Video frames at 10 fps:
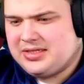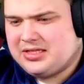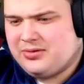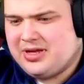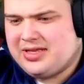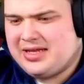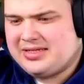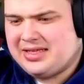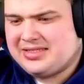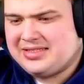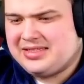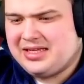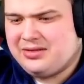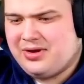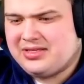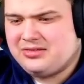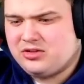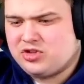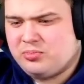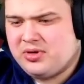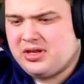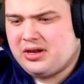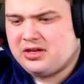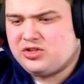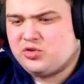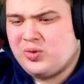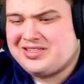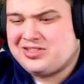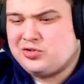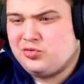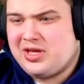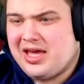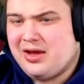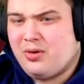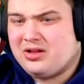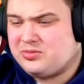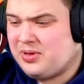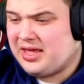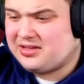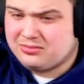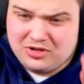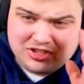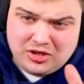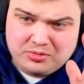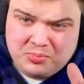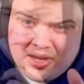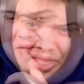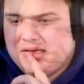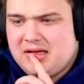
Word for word: That's why, that's exactly why it's not dropping in. And I just wasted 2k while spinning. So I'm going to stop spinning.